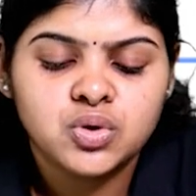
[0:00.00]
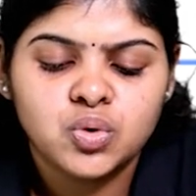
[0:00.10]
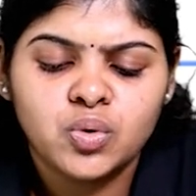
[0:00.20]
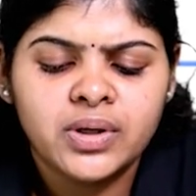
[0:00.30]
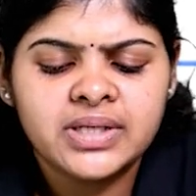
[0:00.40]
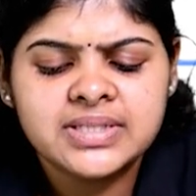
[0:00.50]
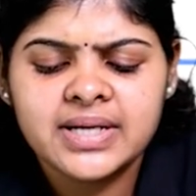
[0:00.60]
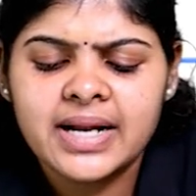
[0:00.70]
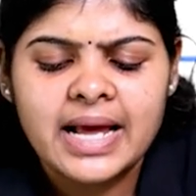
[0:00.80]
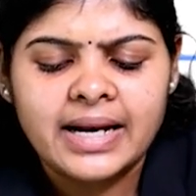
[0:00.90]
So it is
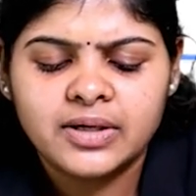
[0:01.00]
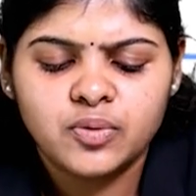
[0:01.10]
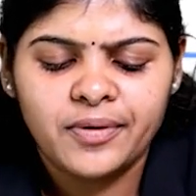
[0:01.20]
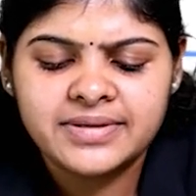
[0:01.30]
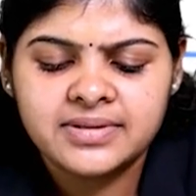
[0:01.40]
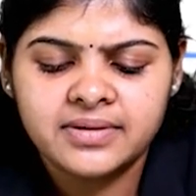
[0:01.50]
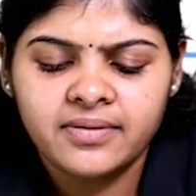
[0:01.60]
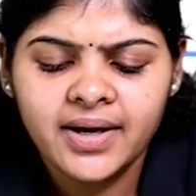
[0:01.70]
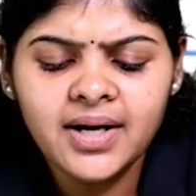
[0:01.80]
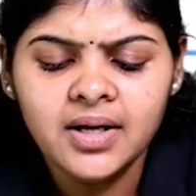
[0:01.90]
a direct
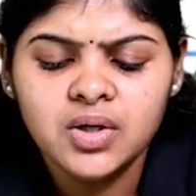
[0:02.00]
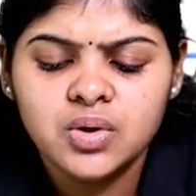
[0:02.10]
question, right?